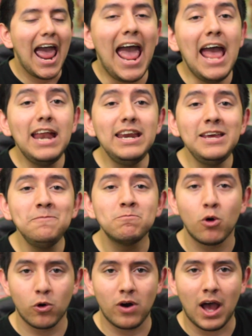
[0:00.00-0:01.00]
any
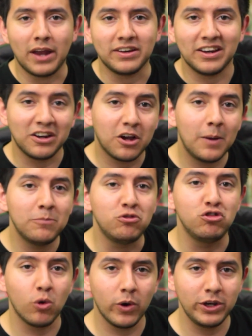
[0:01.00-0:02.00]
moron can come
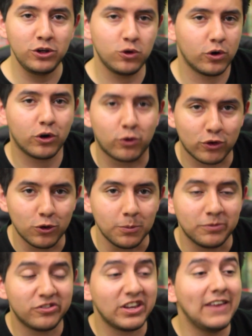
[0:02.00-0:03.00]
join your
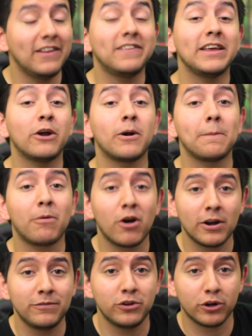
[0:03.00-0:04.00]
group, say that they are a
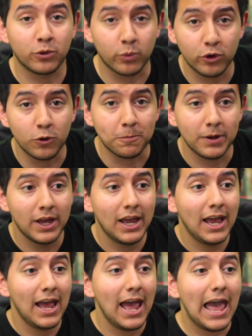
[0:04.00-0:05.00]
part of your group,
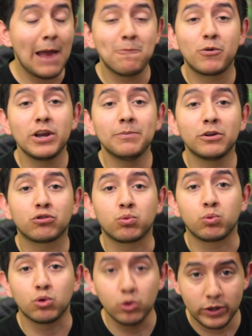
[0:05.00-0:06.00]
and pretty much
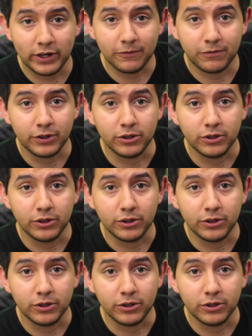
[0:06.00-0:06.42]
ruin it for